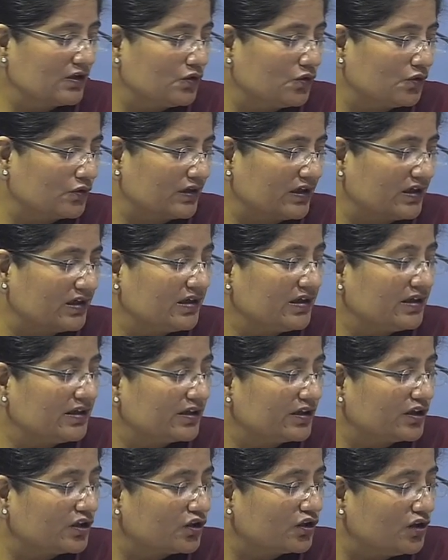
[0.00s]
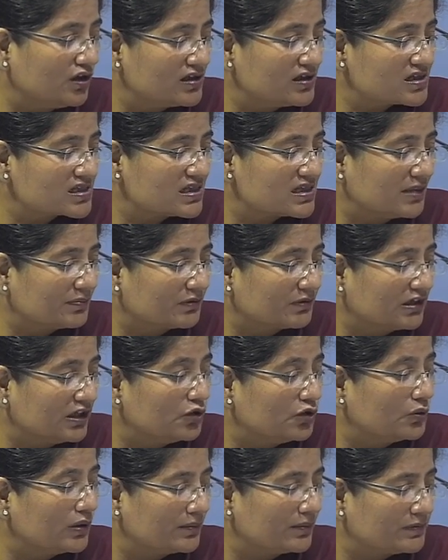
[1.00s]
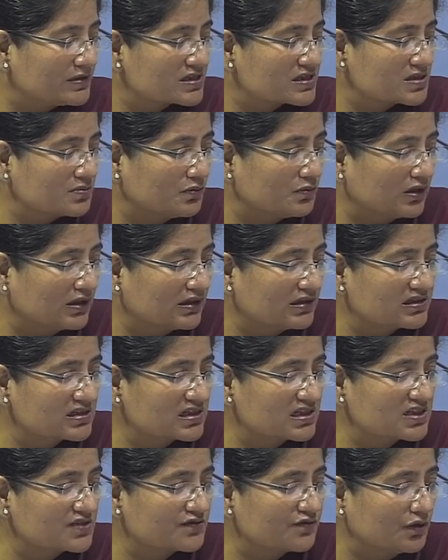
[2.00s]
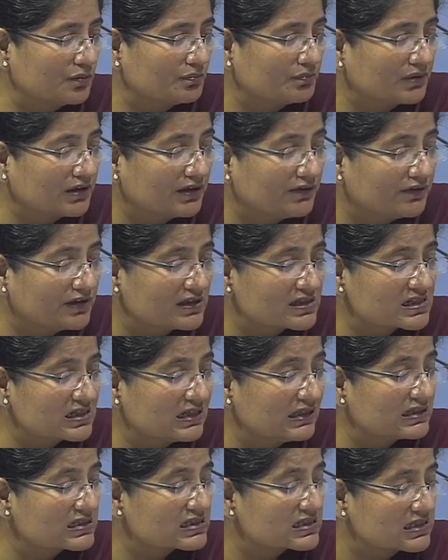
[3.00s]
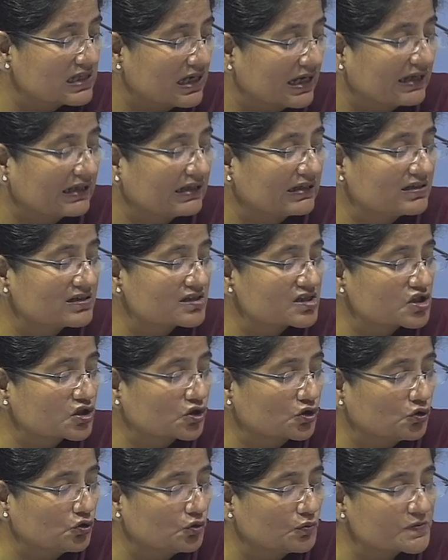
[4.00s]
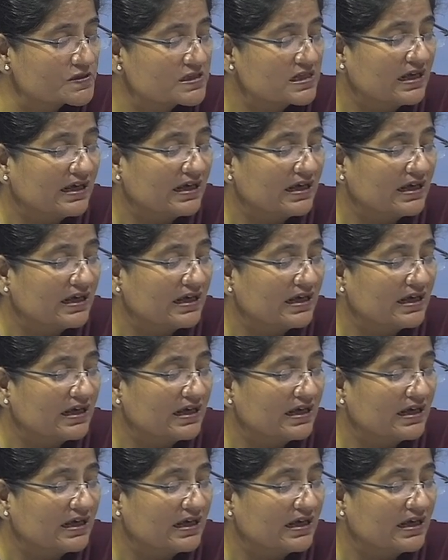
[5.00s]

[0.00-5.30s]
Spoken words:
Okay. The concept, new epistemologies from previously silenced groups